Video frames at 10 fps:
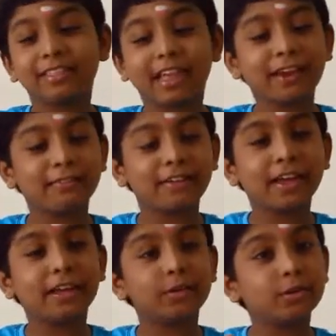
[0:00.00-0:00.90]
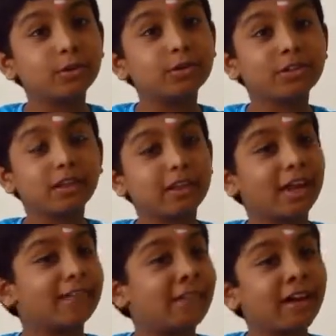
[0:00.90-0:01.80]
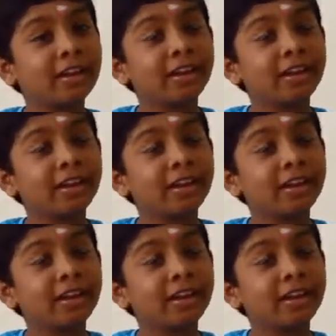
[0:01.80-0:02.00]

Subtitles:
that we use in our